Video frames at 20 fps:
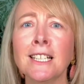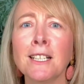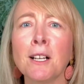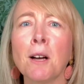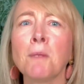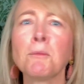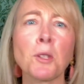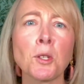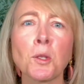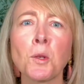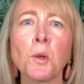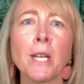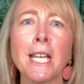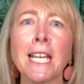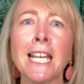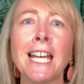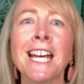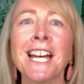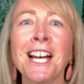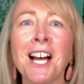I'm not a
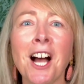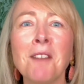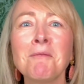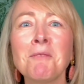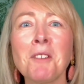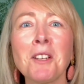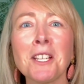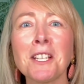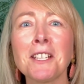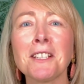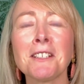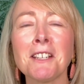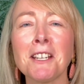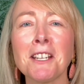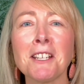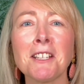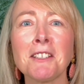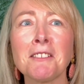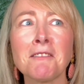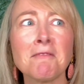cookie. I'm not
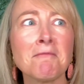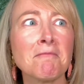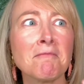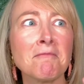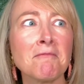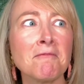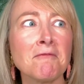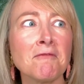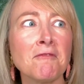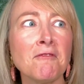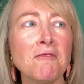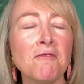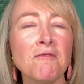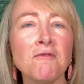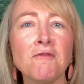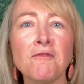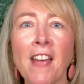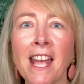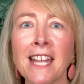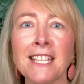a
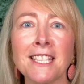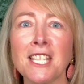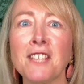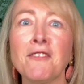fancy